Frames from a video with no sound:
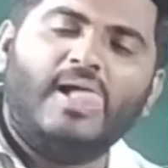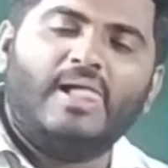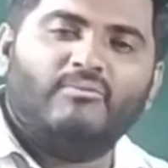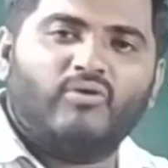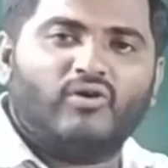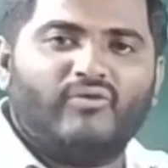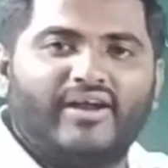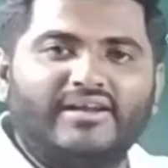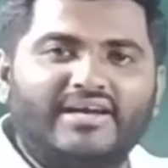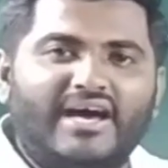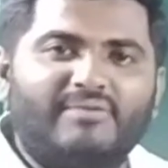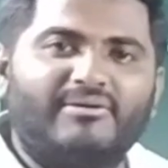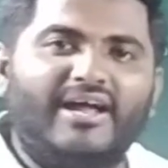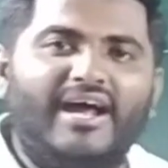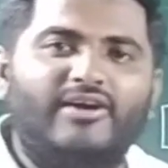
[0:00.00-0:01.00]
For 1
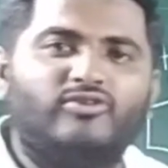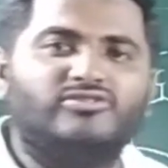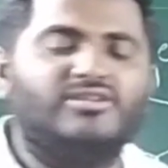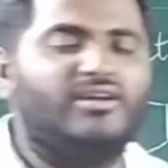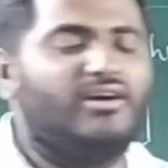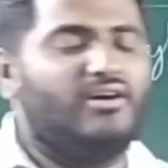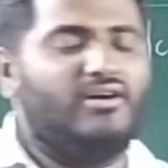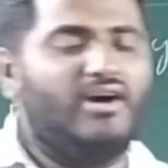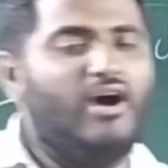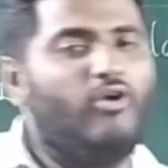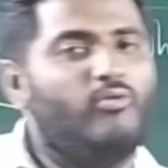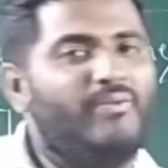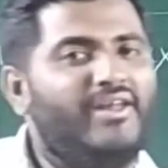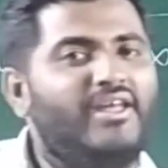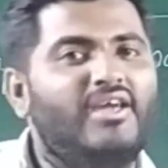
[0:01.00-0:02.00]
carbon hydrogen,
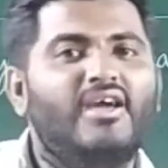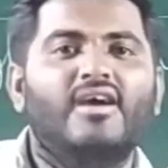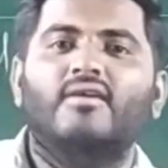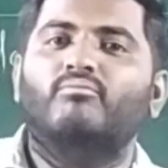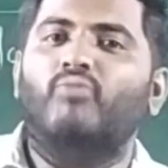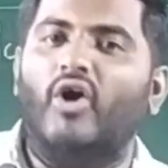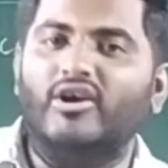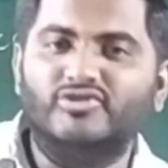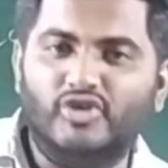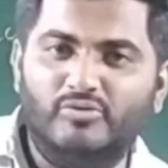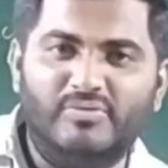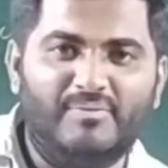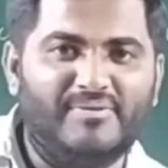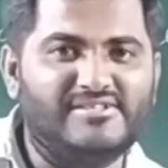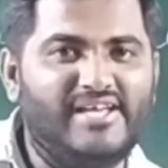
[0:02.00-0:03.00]
how many bonds
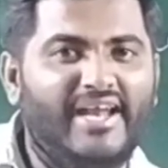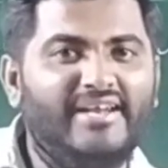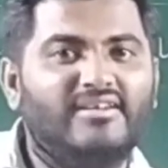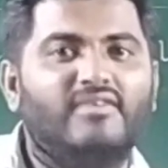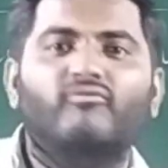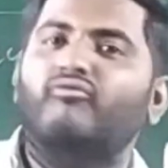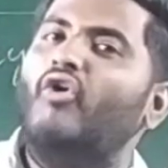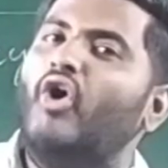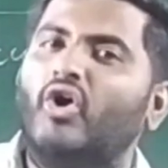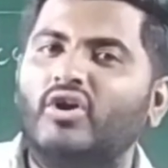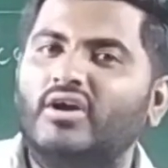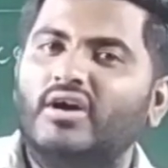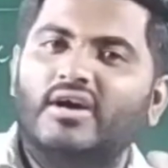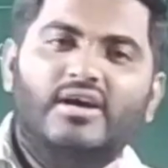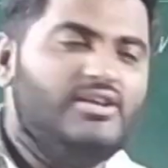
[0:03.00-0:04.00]
should be present? 4.